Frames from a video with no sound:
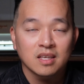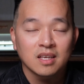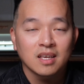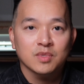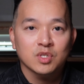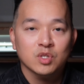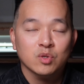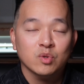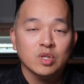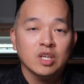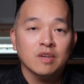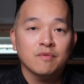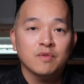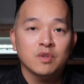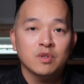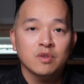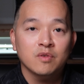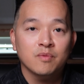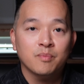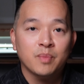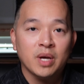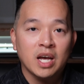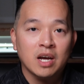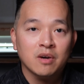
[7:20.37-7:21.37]
So if
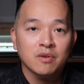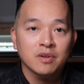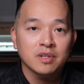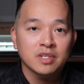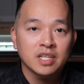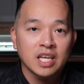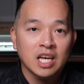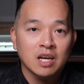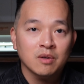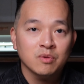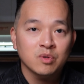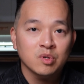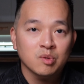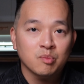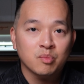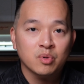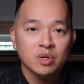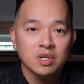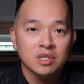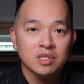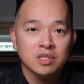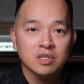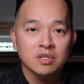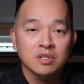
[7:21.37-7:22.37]
you've powered down your
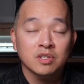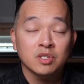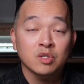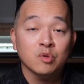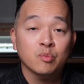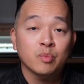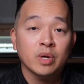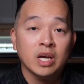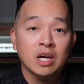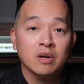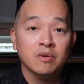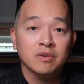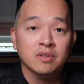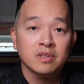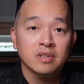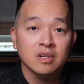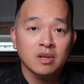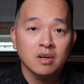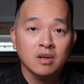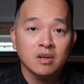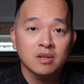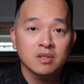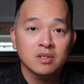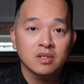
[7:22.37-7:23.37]
printer and you powered it
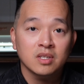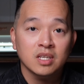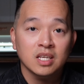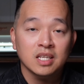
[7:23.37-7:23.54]
on